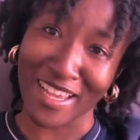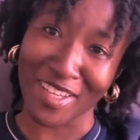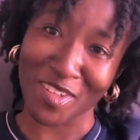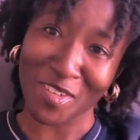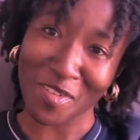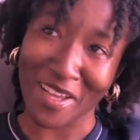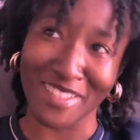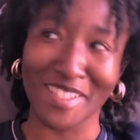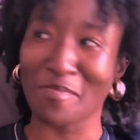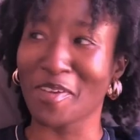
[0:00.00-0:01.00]
I know I
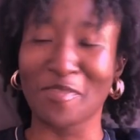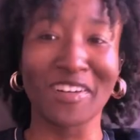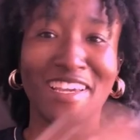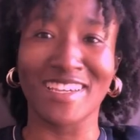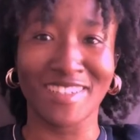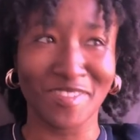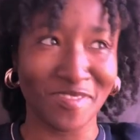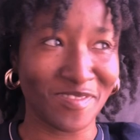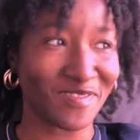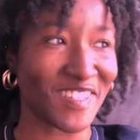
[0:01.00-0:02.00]
disappeared for like
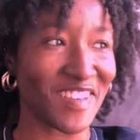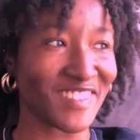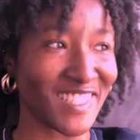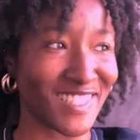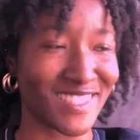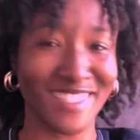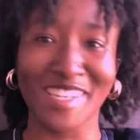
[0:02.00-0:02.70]
5 days,